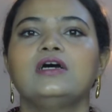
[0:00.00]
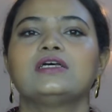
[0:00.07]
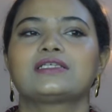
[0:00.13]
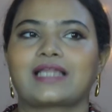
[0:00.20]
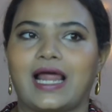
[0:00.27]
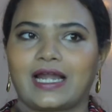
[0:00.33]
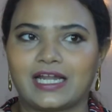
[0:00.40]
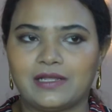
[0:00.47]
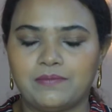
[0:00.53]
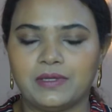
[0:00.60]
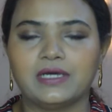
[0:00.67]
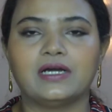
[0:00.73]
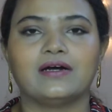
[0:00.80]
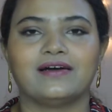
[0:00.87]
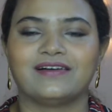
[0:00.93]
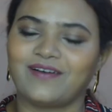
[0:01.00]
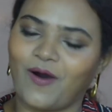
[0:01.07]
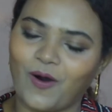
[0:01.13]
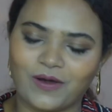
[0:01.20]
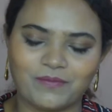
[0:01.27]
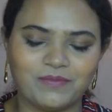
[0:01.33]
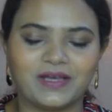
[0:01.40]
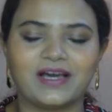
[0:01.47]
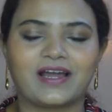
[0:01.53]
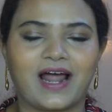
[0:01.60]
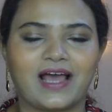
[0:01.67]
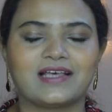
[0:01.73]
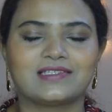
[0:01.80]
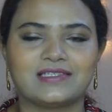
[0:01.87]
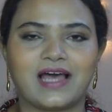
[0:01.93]
slightly bigger or bigger
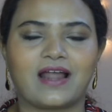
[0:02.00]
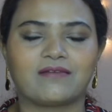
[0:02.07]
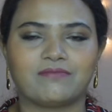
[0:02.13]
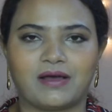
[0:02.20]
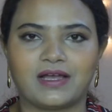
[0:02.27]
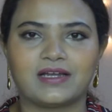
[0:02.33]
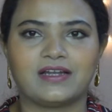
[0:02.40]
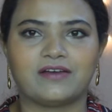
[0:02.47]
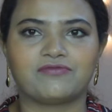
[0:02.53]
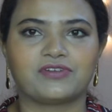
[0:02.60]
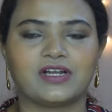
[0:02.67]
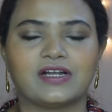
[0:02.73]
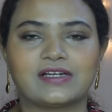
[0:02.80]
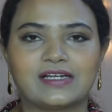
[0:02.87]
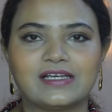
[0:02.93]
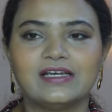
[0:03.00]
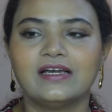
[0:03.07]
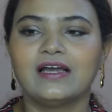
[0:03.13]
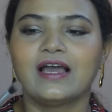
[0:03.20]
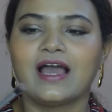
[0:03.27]
eyes than mine, definitely.